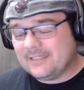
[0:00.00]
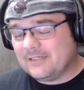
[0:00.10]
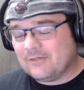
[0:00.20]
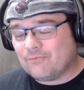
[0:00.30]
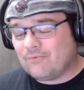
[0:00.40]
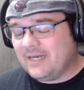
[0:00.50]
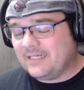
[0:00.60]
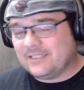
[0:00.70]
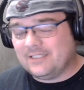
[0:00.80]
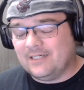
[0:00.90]
Great
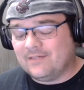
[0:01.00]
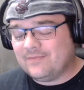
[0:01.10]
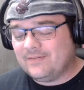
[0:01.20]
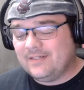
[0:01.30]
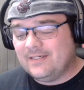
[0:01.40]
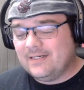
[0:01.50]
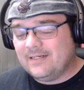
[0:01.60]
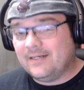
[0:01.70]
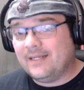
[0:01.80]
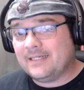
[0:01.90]
stuff.
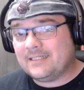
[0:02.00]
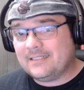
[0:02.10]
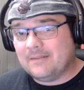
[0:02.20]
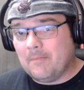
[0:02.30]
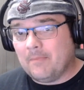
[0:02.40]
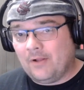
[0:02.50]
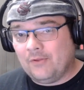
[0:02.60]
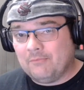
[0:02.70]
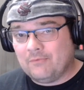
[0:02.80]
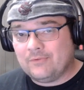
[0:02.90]
Next,
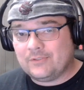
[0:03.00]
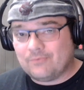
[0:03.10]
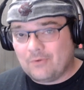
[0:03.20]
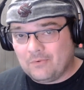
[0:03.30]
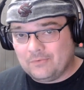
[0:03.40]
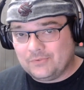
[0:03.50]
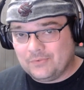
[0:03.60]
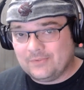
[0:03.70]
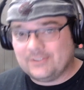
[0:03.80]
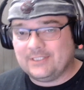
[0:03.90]
Voldemort's Rogel
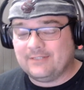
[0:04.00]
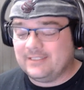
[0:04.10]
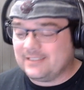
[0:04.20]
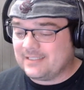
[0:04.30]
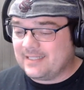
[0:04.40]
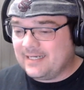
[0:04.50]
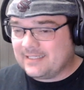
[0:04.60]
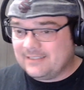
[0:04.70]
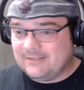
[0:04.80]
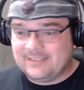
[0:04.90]
Dorn series is the
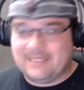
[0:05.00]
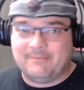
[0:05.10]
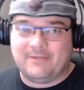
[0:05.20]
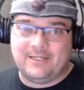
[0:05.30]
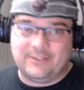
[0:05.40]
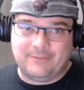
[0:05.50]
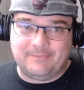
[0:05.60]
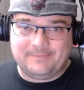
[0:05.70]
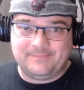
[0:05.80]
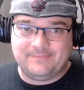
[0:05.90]
next series that I'm going to do.
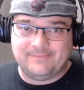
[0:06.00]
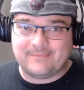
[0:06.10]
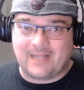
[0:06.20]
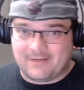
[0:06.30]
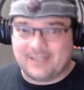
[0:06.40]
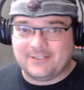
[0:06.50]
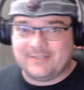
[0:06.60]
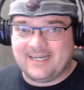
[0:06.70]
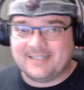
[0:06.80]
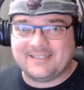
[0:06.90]
I'll catch you
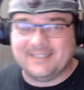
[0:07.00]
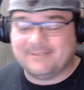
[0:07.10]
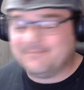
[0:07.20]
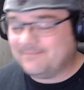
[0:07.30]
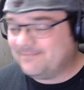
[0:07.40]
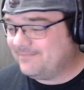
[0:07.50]
guys then.